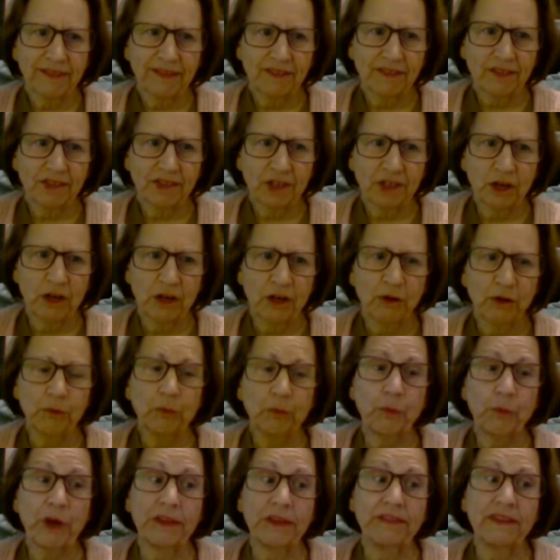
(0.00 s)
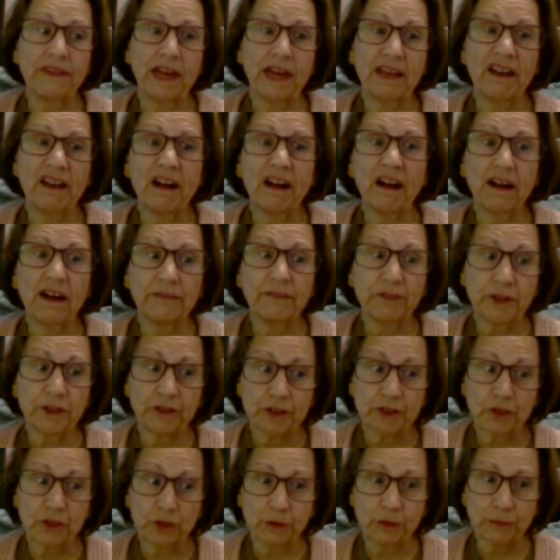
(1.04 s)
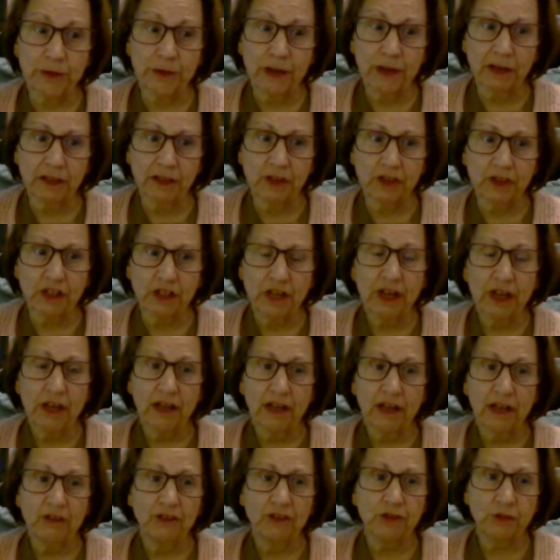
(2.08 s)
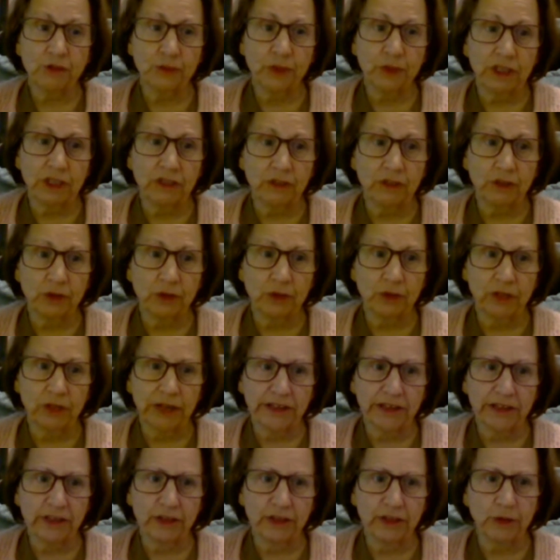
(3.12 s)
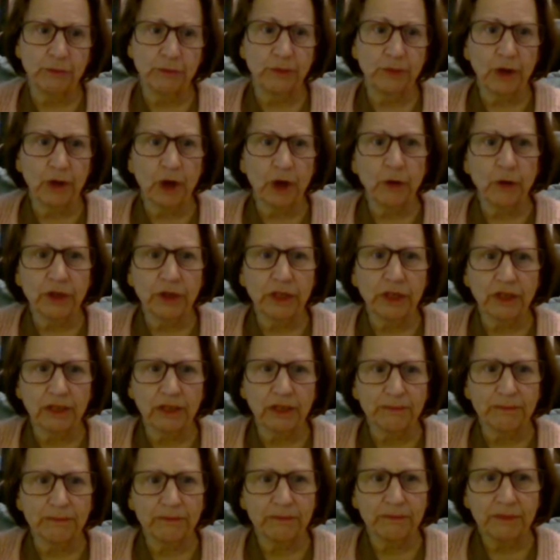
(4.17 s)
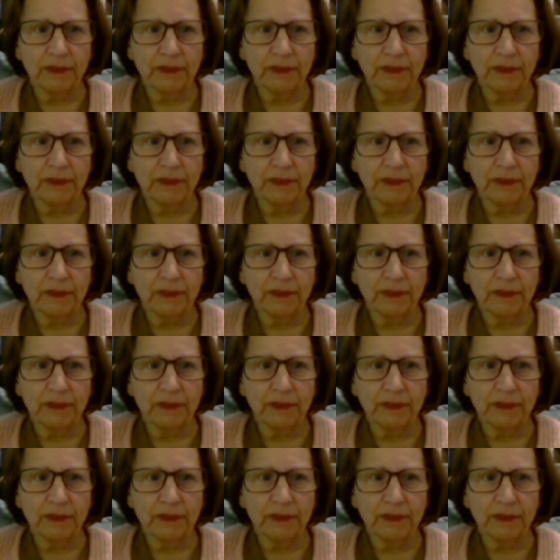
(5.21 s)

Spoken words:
So when they hover too much and treat you like you're broken,